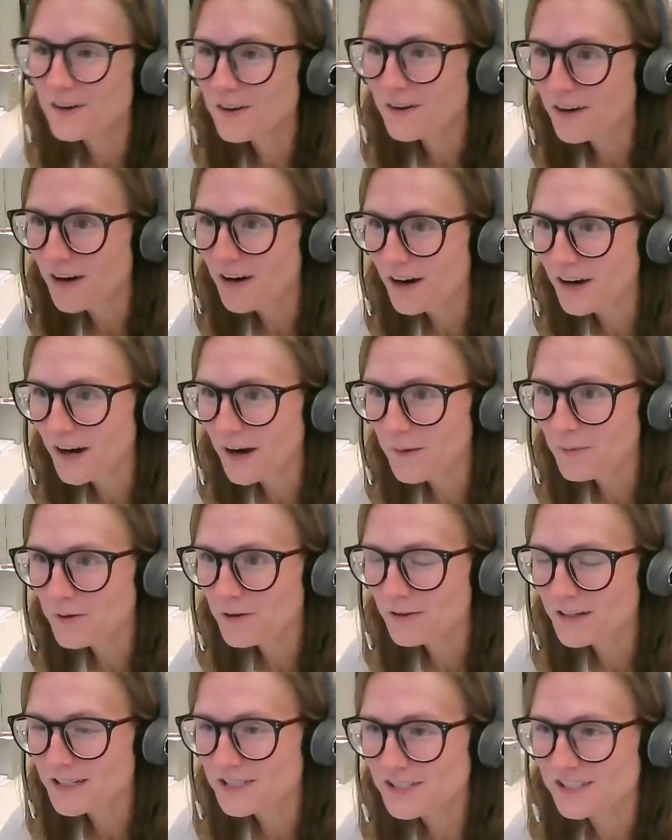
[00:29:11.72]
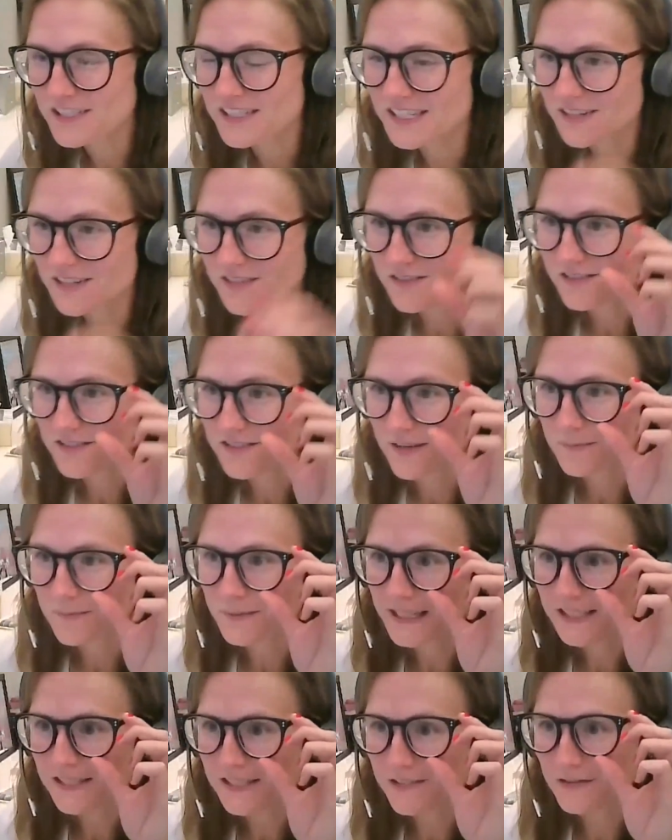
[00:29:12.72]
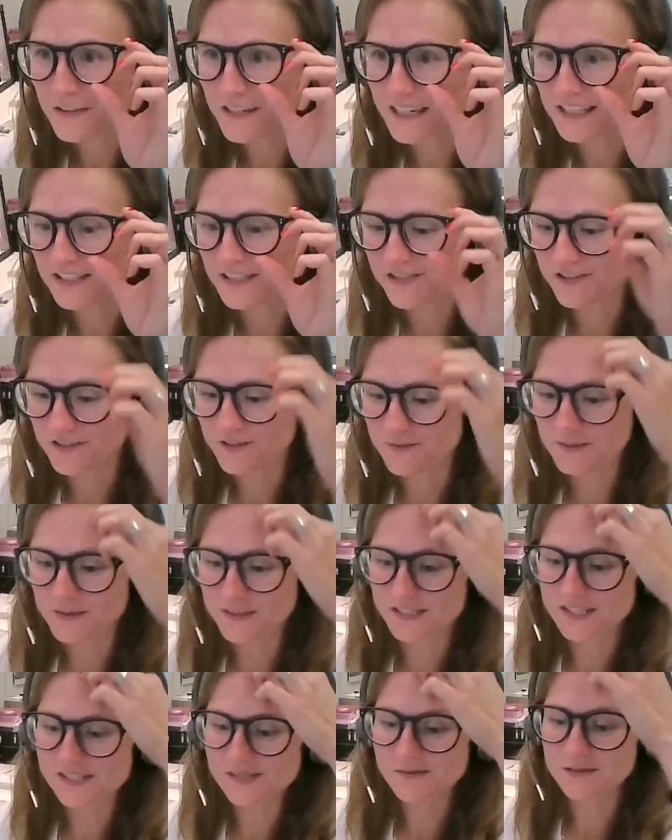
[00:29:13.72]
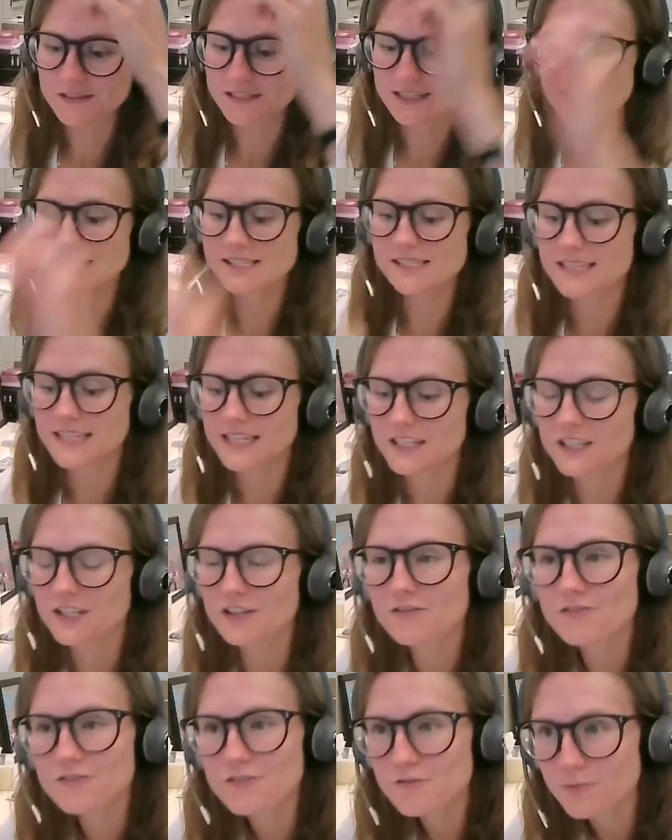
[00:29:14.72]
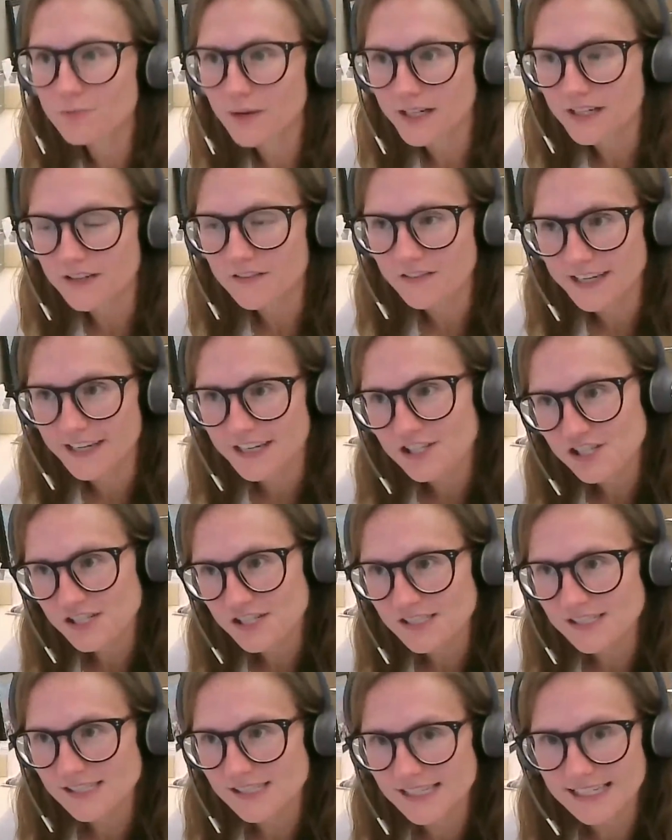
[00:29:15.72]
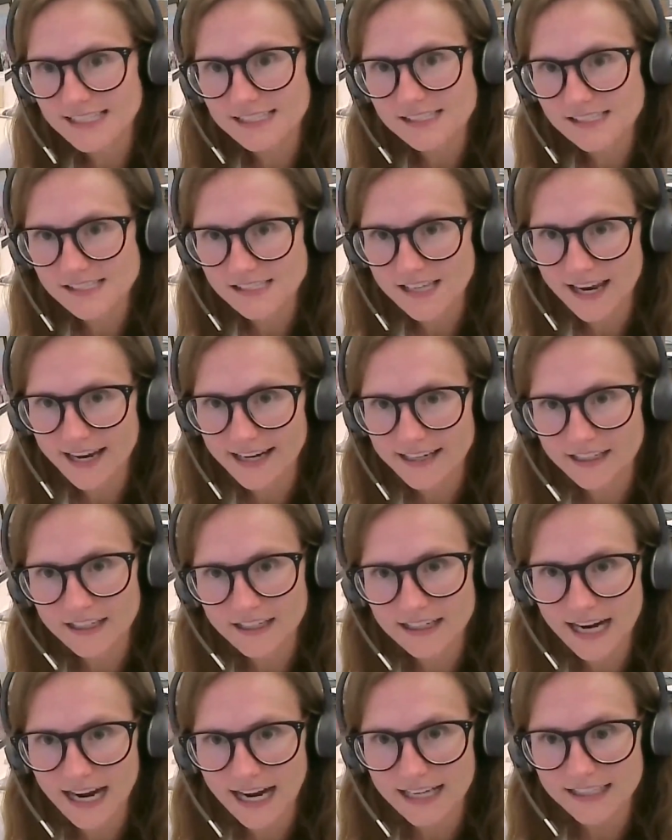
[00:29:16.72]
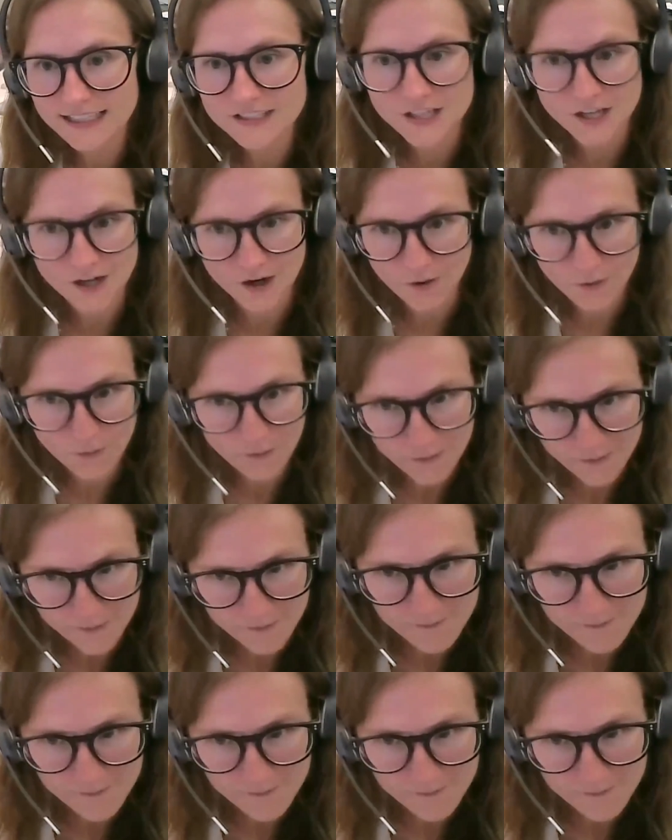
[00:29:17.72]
a couple questions here. So some things you've answered, but this one is, can you do renovations inside a condo?